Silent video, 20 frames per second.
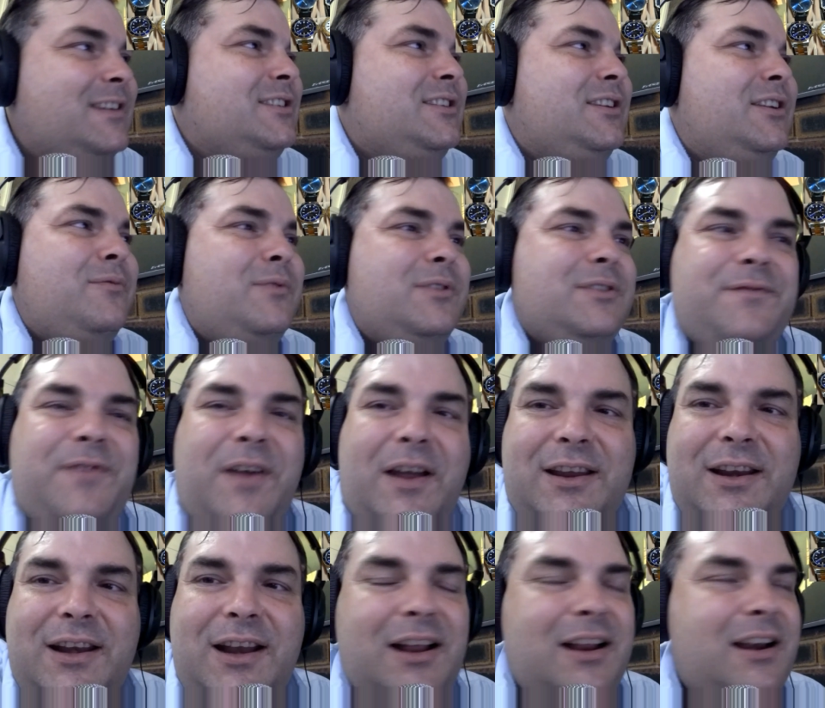still was
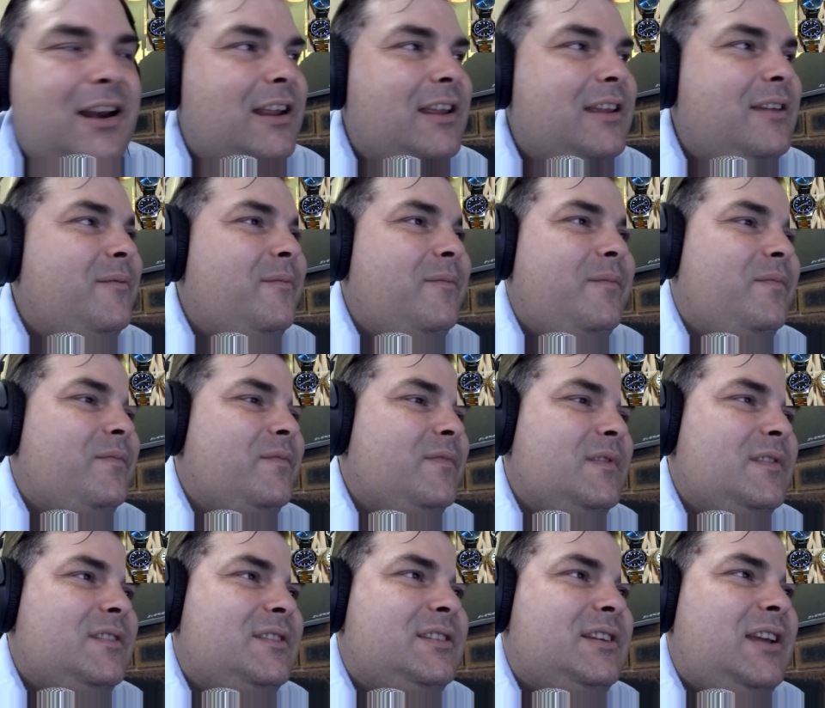fucking ugly.
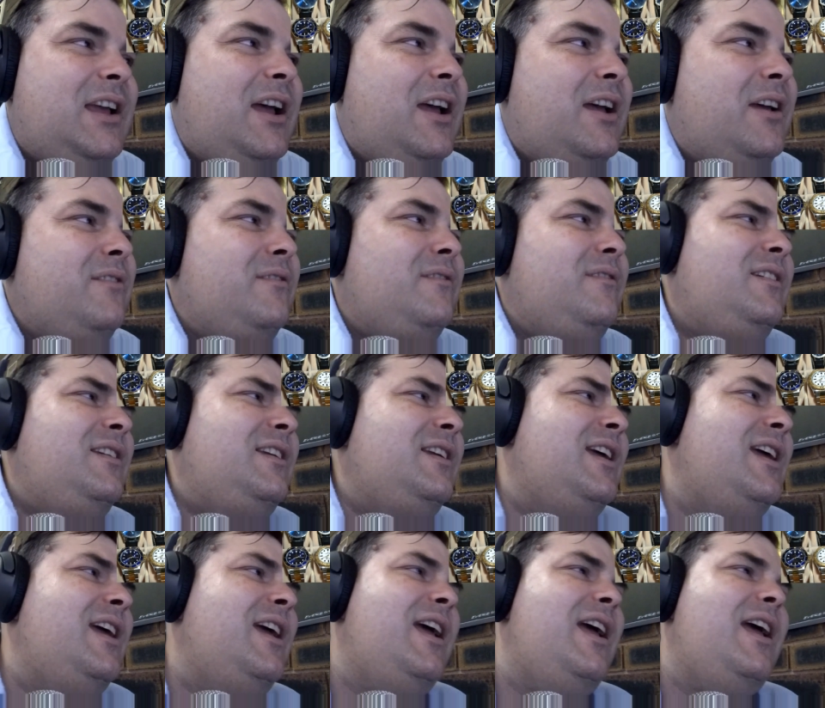So
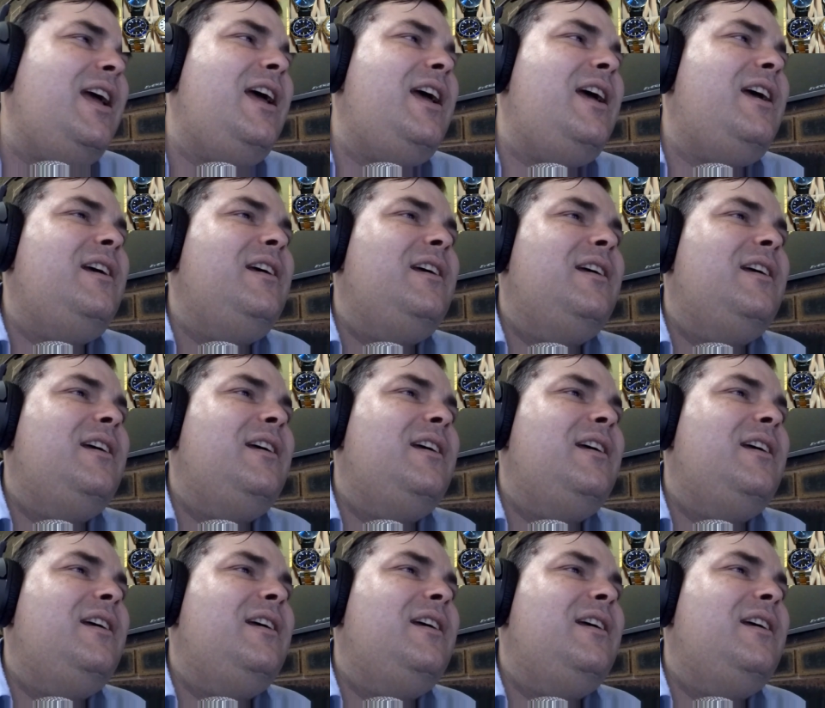yeah.